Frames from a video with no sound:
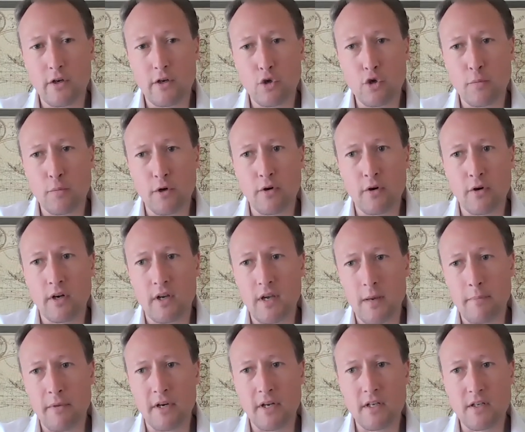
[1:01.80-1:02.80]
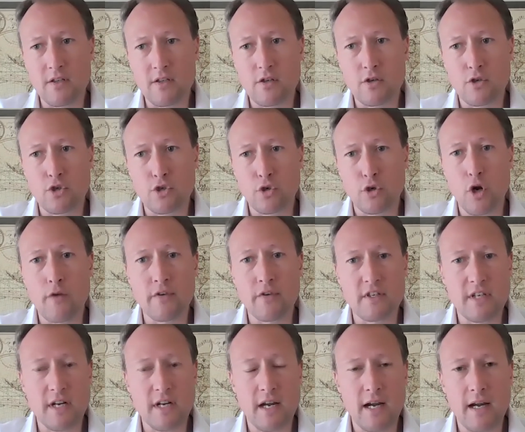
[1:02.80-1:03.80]
and Cooper companies should over
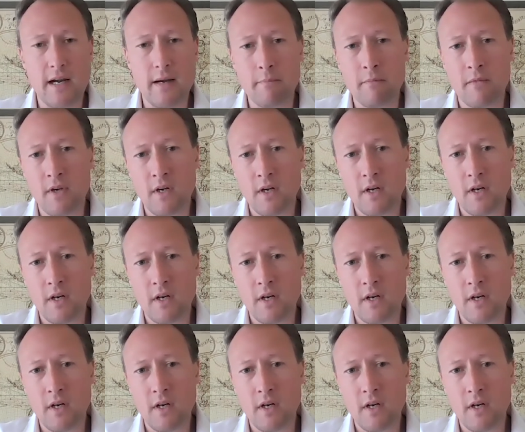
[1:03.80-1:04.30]
time